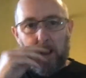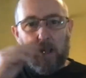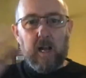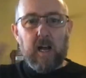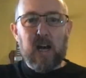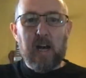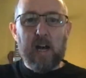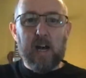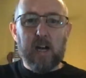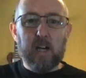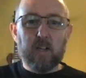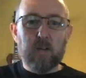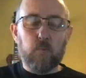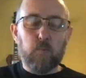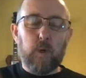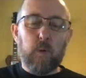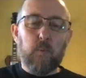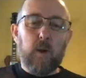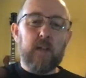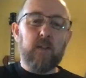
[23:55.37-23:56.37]
And
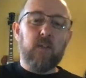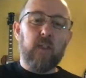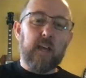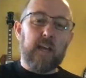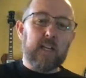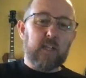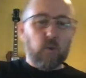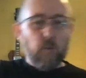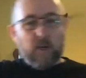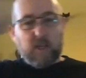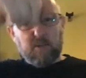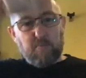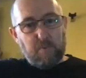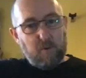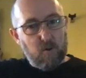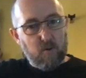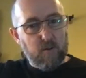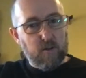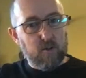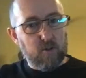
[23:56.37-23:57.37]
we went there to
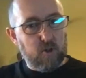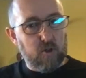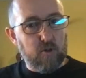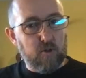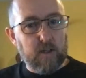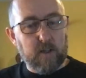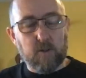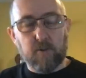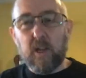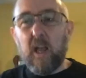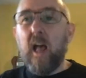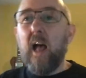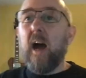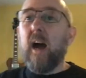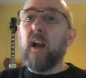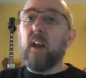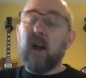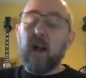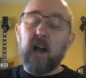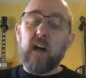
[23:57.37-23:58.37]
explore those trails.
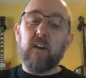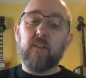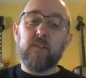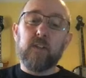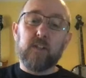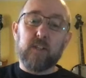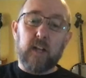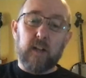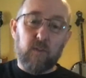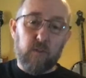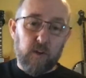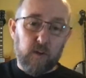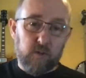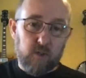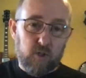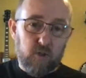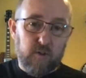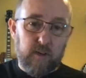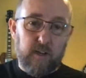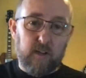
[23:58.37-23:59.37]
And I have to say,
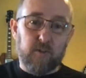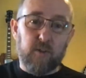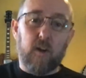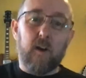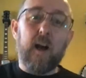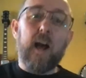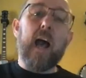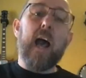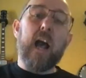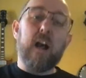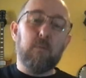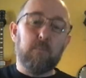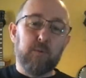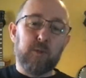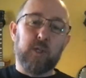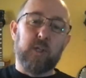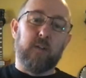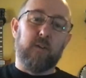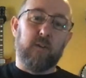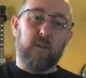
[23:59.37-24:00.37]
those trails are
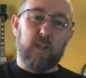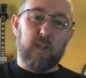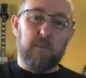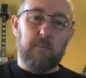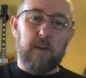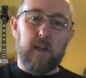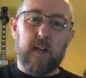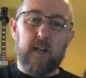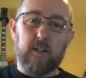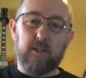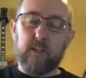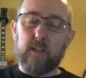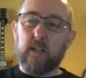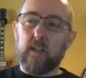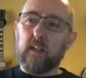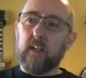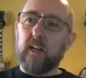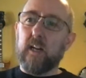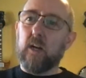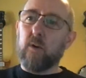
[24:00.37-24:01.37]
absolutely amazing.
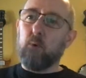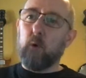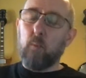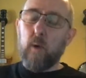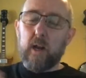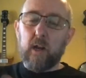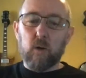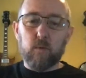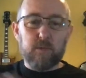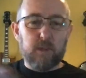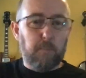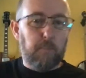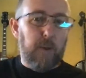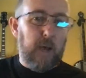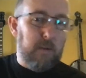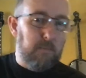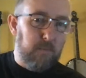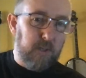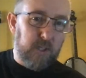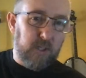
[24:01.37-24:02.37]
We went up to
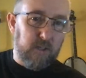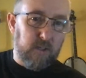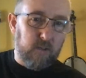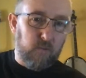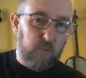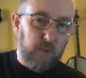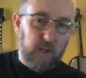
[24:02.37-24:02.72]
Pemberton.